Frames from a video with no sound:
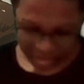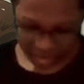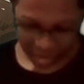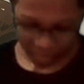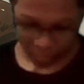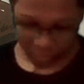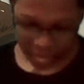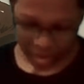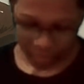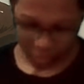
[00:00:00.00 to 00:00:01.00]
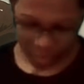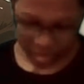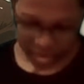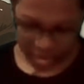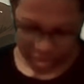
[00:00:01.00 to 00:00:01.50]
Tom
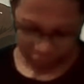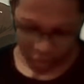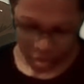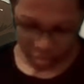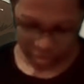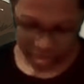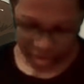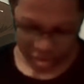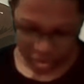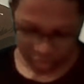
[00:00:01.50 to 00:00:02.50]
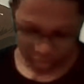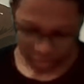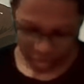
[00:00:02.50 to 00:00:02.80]
Robinson's father sent you